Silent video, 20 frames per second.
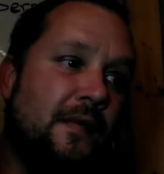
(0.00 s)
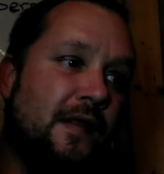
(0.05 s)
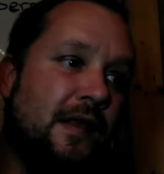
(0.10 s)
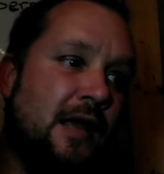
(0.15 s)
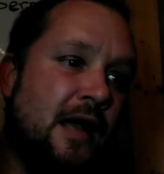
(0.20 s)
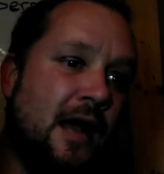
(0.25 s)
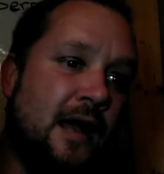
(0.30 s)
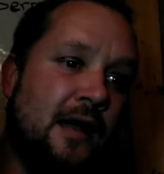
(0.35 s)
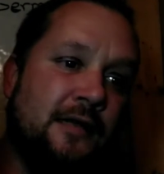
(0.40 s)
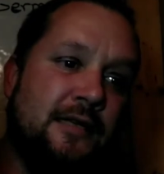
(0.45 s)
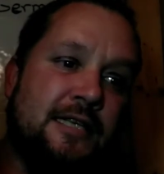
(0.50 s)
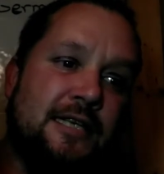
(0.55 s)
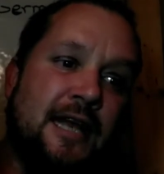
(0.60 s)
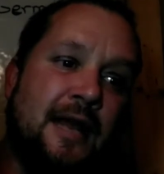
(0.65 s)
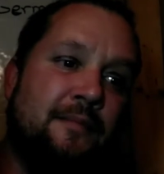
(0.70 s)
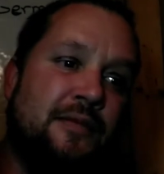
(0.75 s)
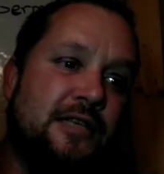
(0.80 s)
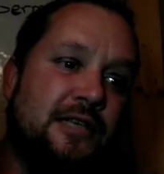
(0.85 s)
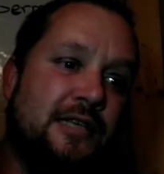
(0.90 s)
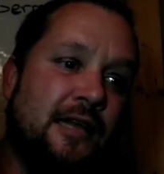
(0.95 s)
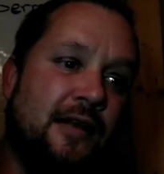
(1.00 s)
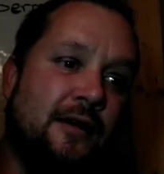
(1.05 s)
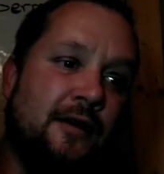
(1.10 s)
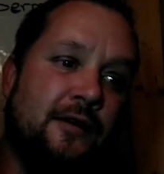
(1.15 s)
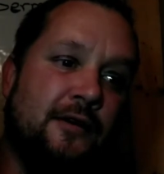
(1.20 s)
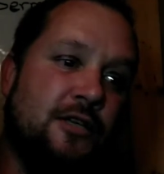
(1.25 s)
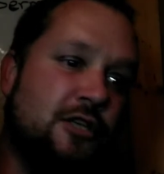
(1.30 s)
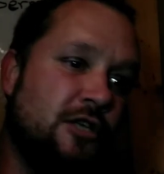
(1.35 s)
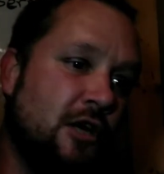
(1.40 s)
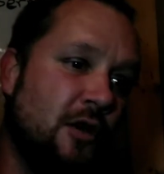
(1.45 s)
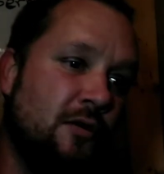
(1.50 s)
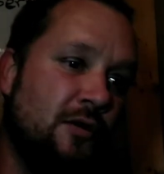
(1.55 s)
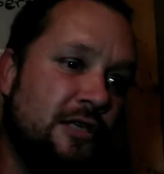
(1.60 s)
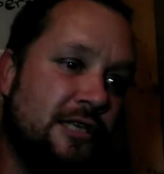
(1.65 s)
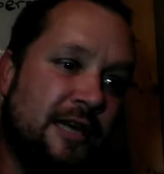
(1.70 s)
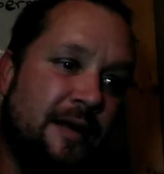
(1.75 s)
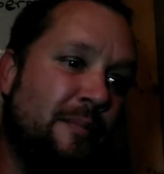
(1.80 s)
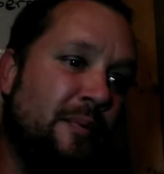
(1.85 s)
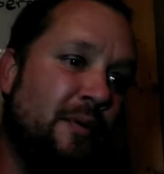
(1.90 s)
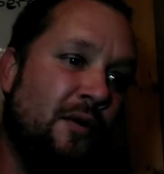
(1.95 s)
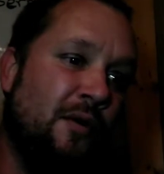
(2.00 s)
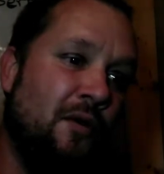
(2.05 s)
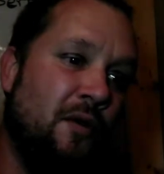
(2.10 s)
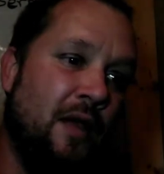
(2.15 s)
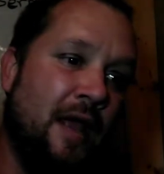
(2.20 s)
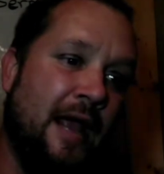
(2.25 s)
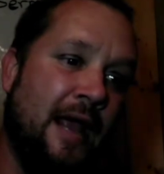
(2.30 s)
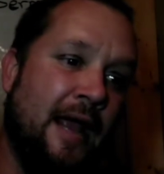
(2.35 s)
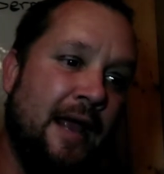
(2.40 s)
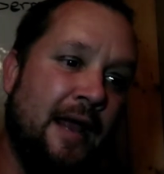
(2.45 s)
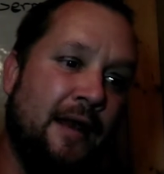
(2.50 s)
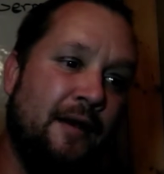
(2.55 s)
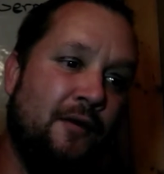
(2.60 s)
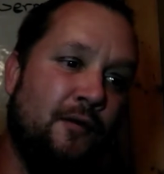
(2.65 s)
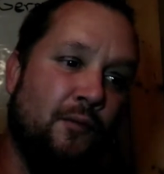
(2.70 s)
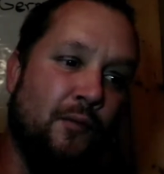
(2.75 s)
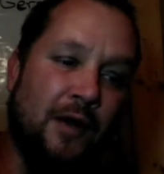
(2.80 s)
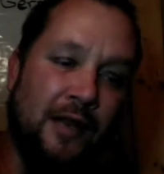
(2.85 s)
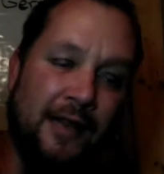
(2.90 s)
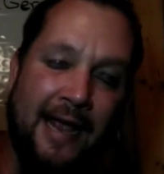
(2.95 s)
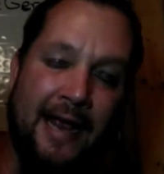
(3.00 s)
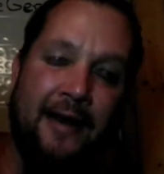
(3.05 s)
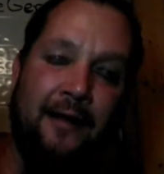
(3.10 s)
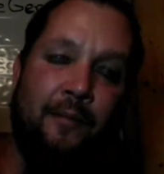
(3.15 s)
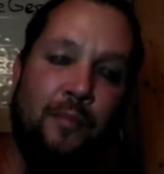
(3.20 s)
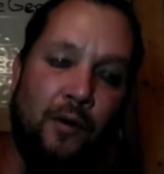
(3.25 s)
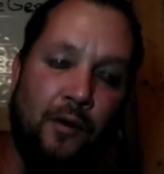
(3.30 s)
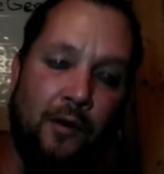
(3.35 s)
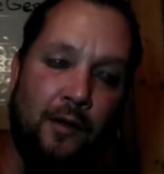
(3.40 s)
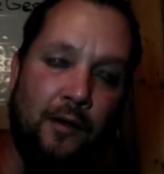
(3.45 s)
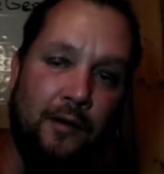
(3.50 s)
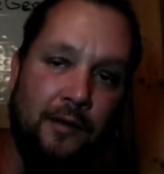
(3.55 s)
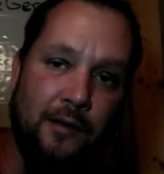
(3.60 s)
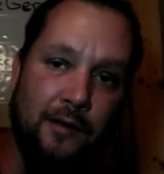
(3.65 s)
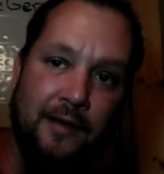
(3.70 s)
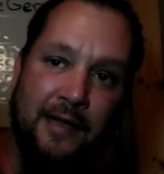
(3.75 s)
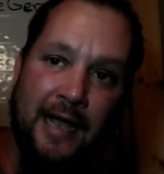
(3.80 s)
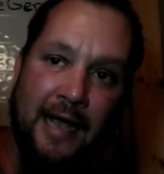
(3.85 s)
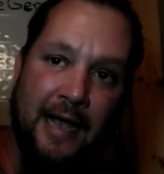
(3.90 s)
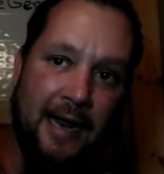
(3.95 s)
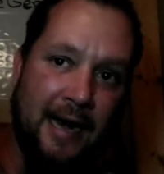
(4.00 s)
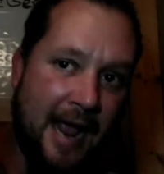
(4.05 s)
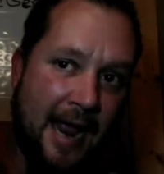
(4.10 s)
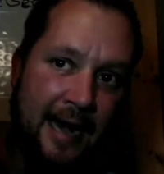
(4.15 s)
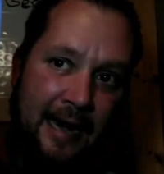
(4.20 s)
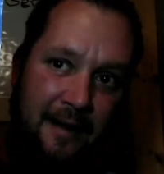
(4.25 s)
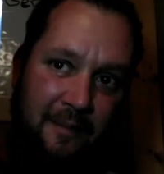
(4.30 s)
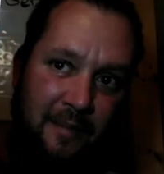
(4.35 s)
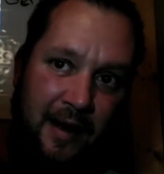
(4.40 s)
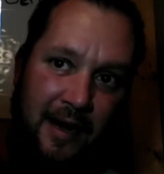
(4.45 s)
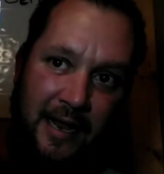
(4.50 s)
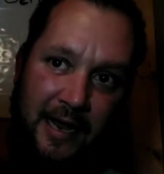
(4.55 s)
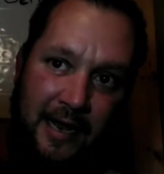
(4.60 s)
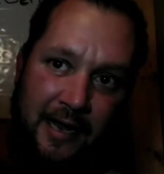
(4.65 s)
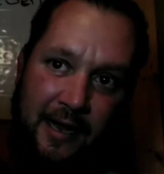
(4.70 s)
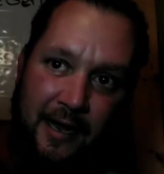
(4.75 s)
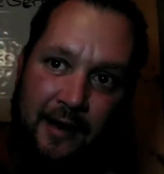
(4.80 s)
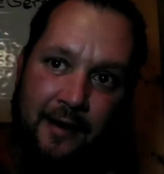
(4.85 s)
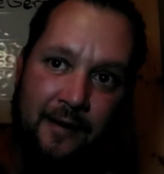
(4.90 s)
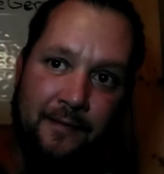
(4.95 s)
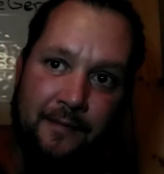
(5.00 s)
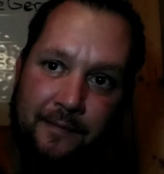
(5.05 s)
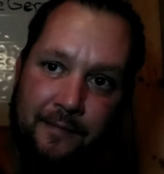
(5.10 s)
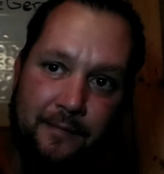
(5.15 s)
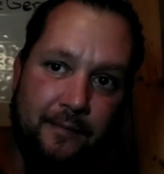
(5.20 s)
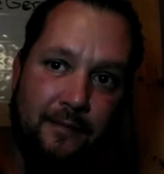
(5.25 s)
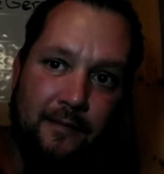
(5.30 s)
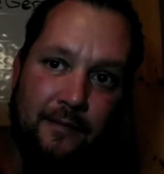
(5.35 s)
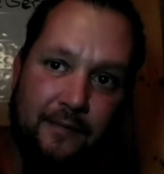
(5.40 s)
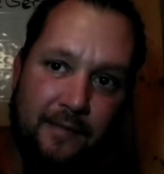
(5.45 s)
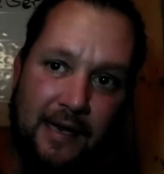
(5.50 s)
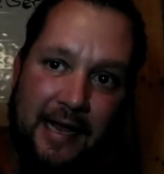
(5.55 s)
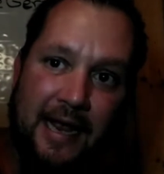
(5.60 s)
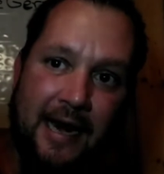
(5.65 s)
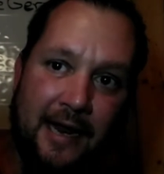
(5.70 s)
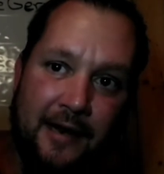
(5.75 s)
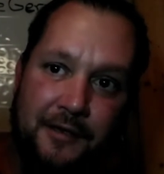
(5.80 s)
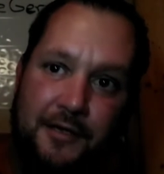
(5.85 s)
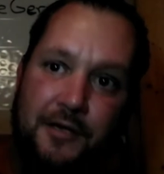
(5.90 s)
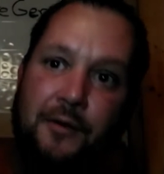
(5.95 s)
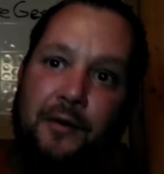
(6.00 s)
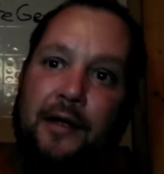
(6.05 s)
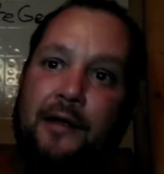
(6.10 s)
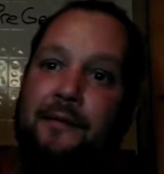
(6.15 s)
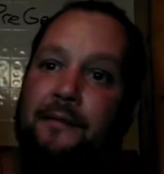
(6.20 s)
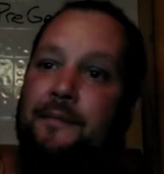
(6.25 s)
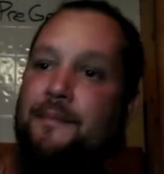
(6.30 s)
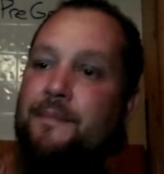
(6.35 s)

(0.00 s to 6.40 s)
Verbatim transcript: Concepts that are so simple and relatable that anybody can get into it.